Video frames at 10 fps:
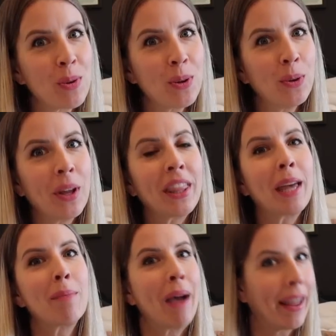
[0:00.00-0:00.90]
true
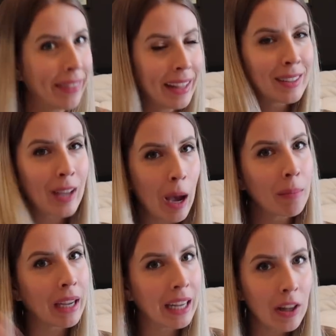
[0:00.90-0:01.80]
that bad things
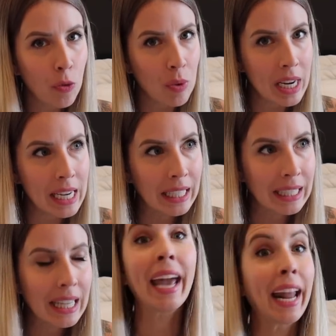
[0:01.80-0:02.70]
come in
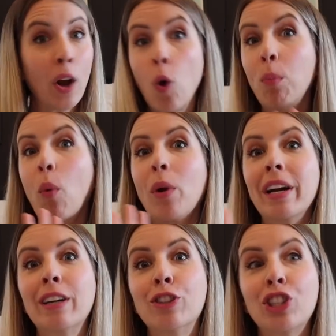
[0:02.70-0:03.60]
threes, and I hope we
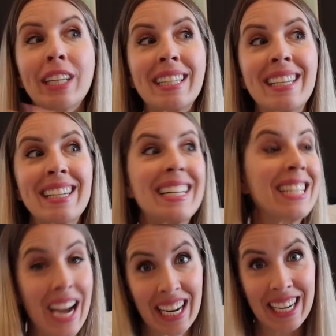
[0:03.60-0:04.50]
are just
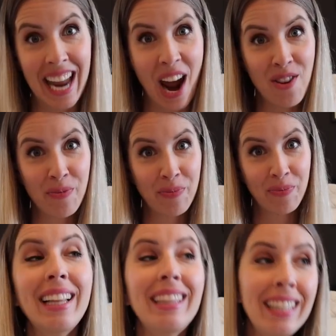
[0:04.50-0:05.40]
done now.
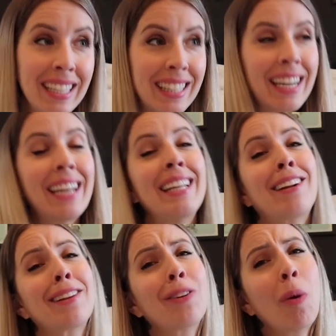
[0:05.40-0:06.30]
At least I need
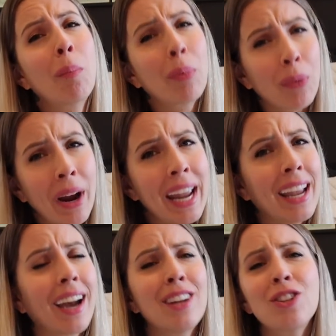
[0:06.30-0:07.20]
a little
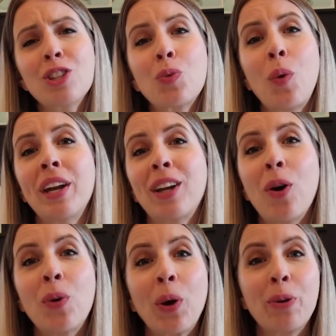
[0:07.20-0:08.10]
break. I just want
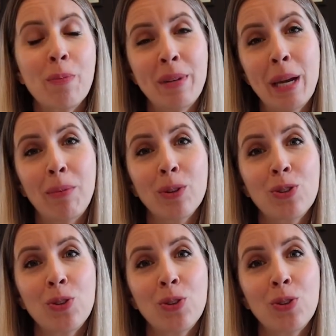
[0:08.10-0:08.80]
Coco to be able